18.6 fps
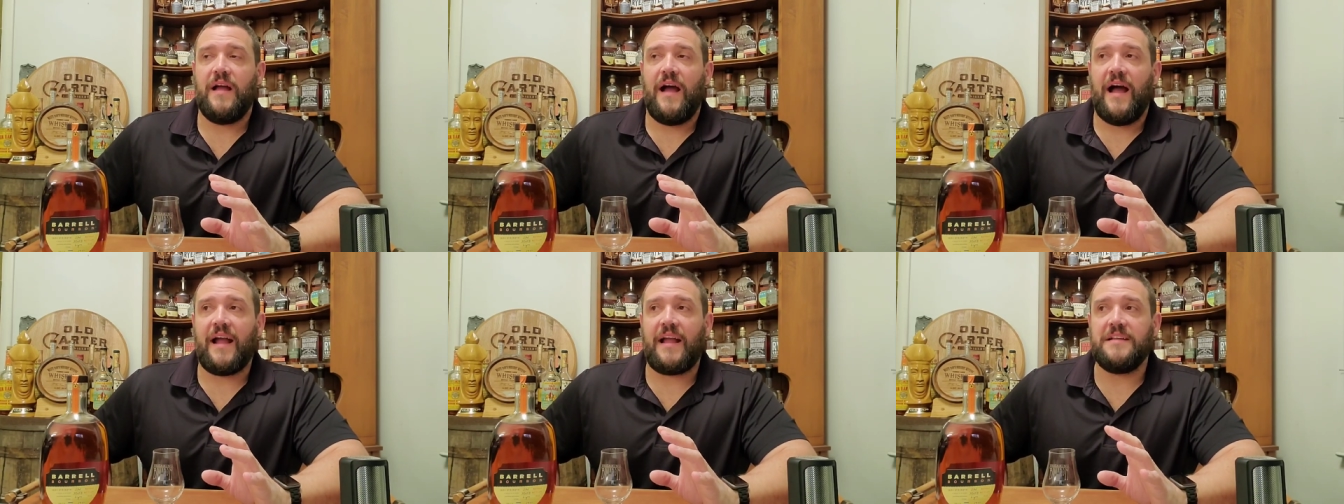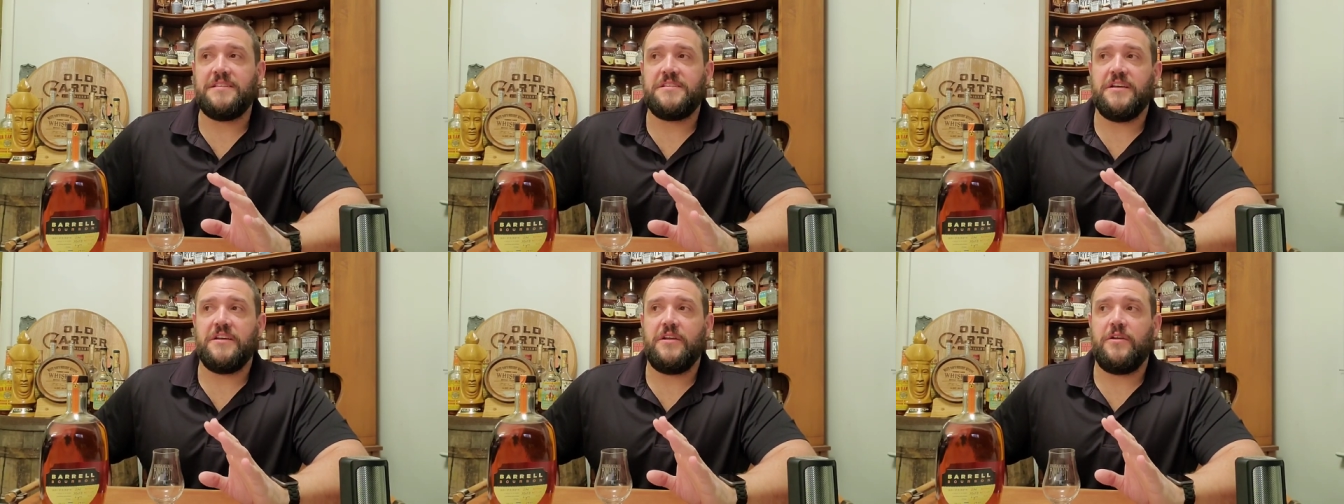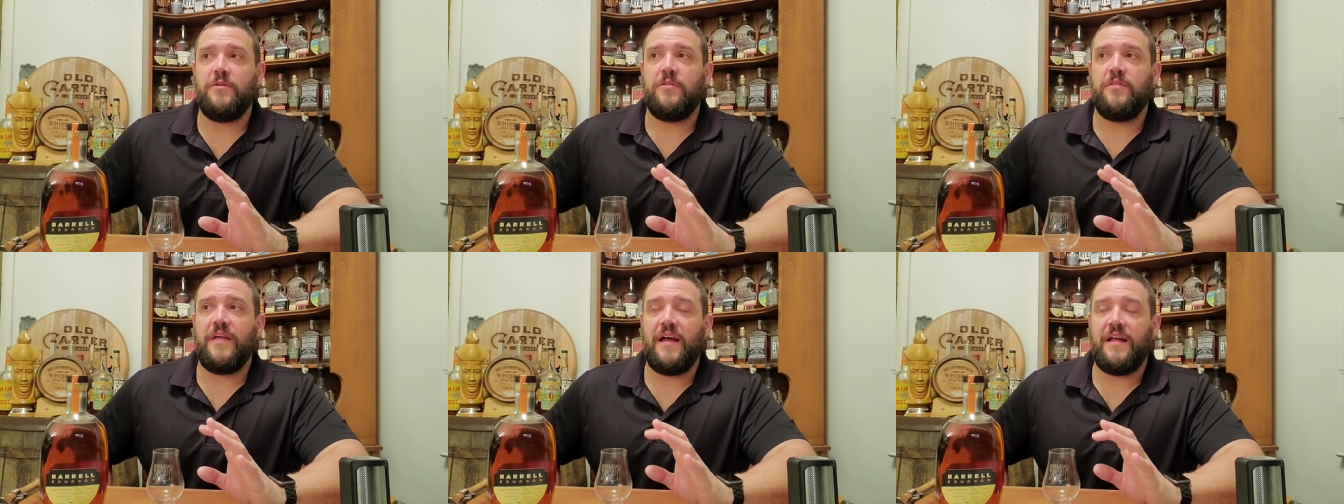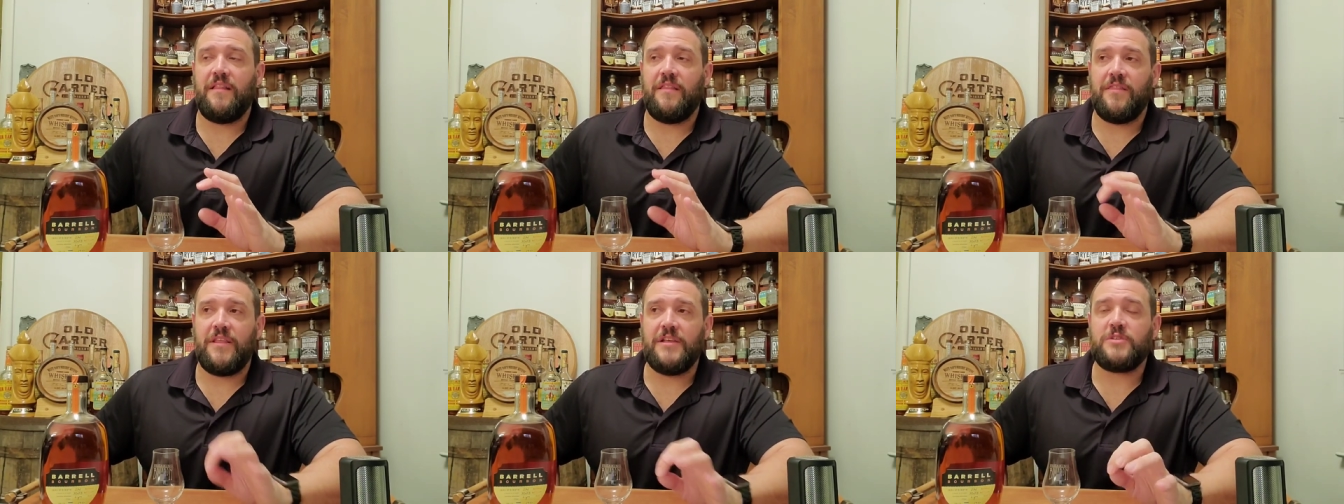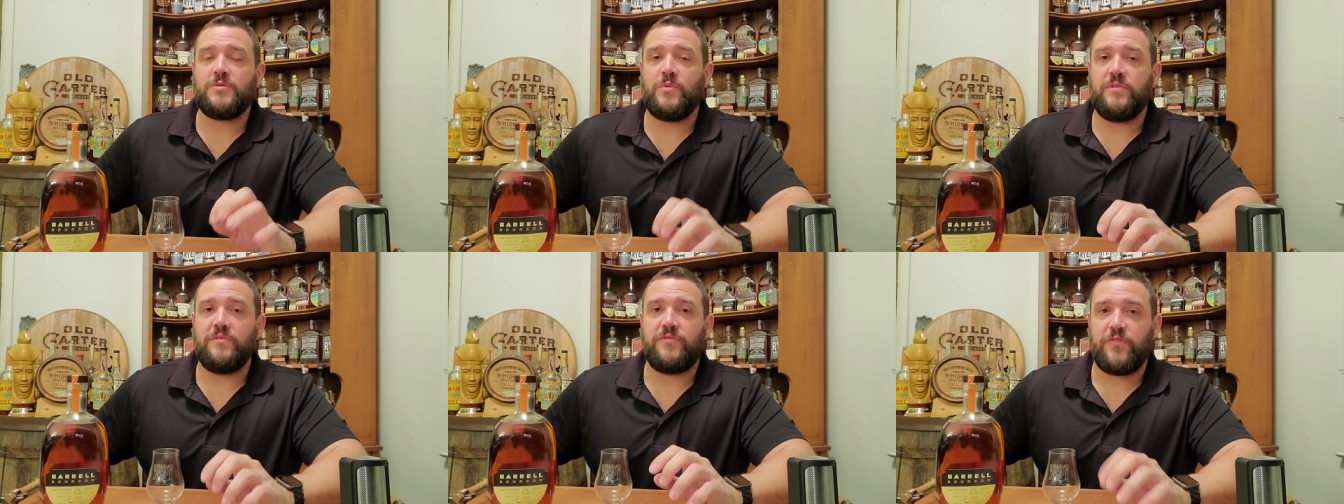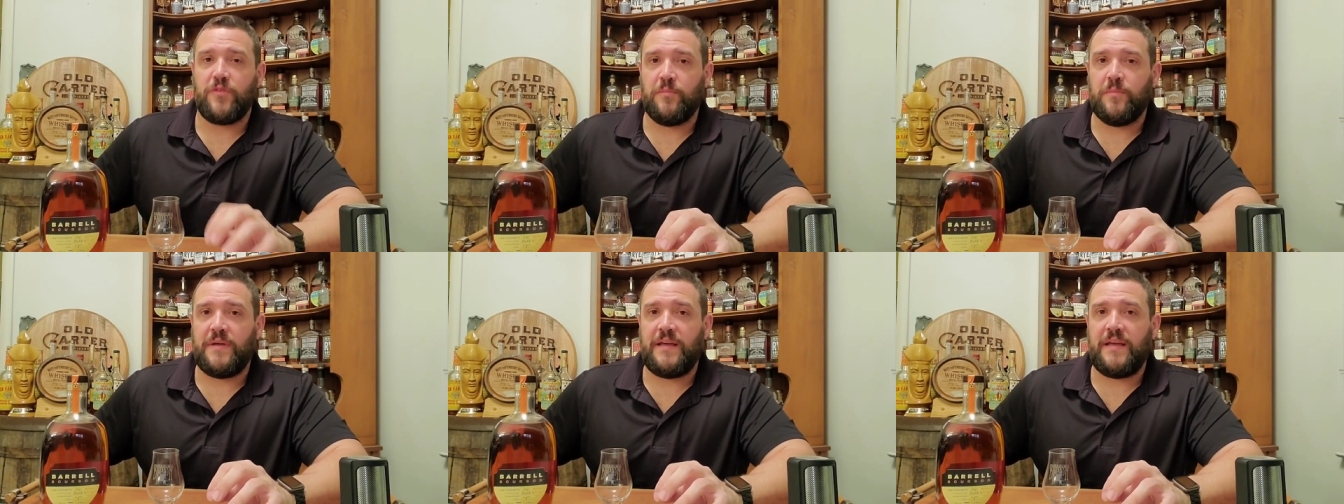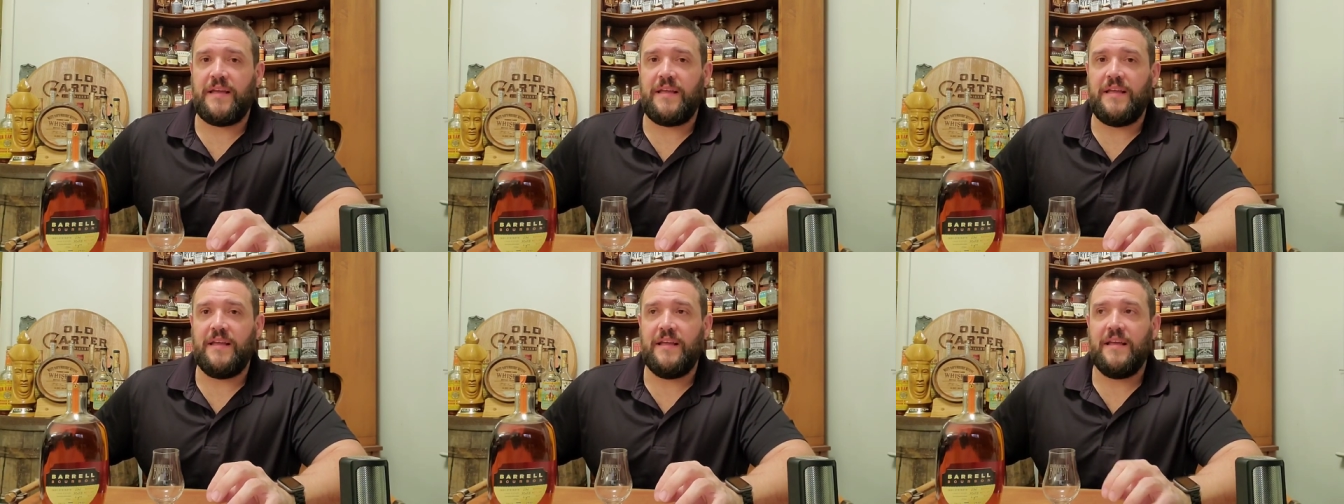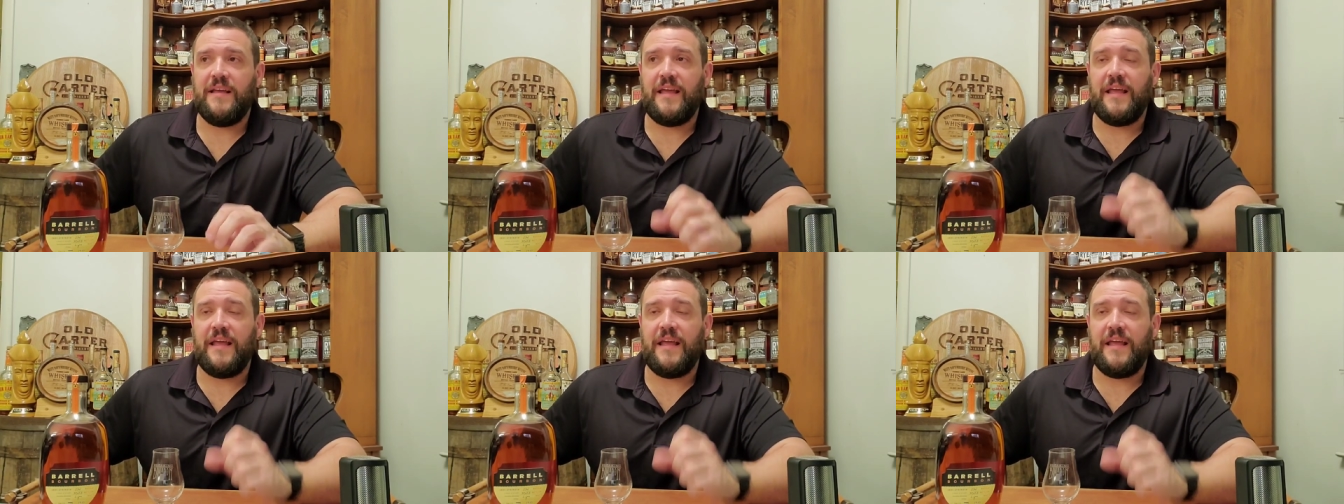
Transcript: I can tell you that this one for me,